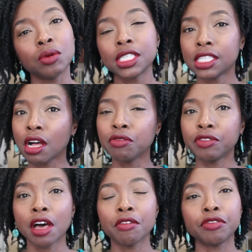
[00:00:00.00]

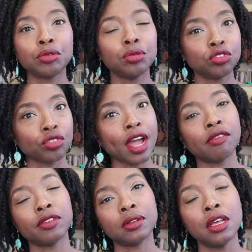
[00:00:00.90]
self-love through
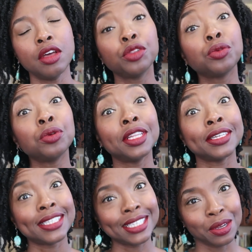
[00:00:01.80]
travel, through
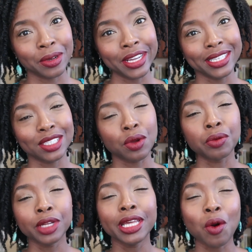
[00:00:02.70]
this series. So I
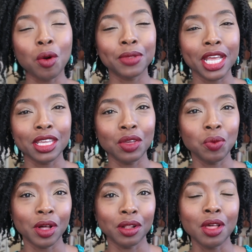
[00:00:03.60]
really hope that you
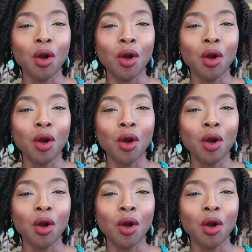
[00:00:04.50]
will